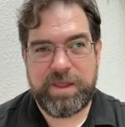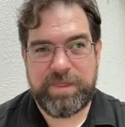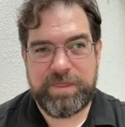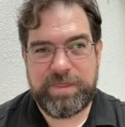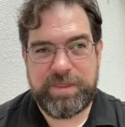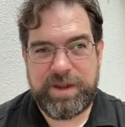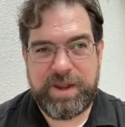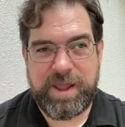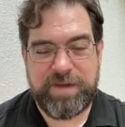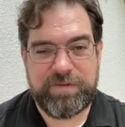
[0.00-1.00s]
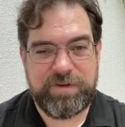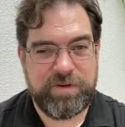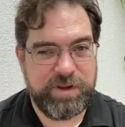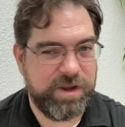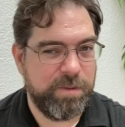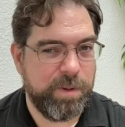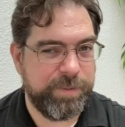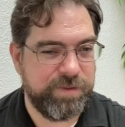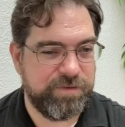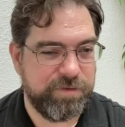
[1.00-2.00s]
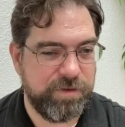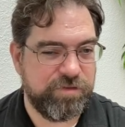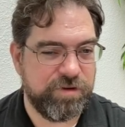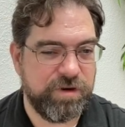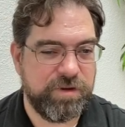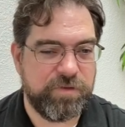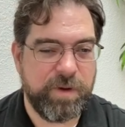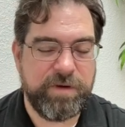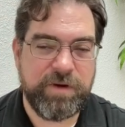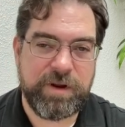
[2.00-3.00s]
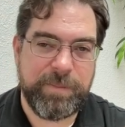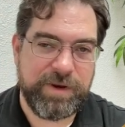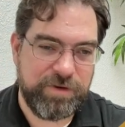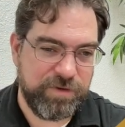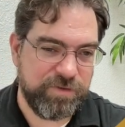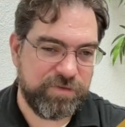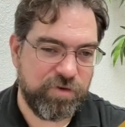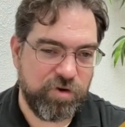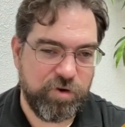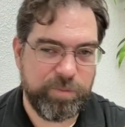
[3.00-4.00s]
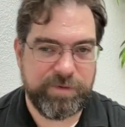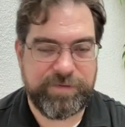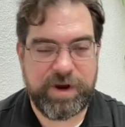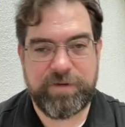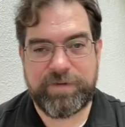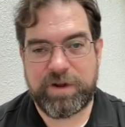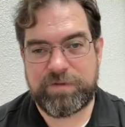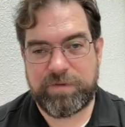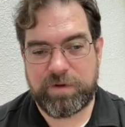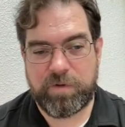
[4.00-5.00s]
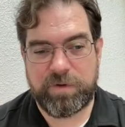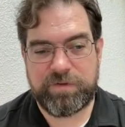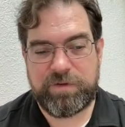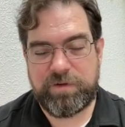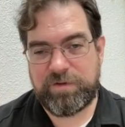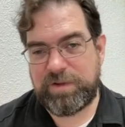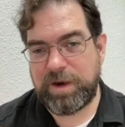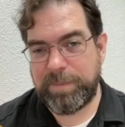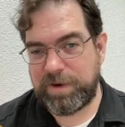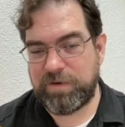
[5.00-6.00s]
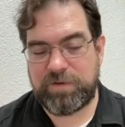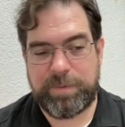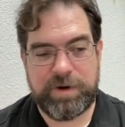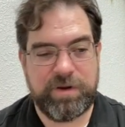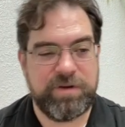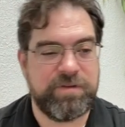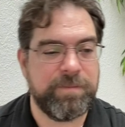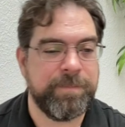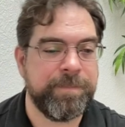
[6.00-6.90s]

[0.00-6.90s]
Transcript: they haven't really come up with a solution. So I recommend to use Chrome or Firefox for the course. You'll just get a better experience.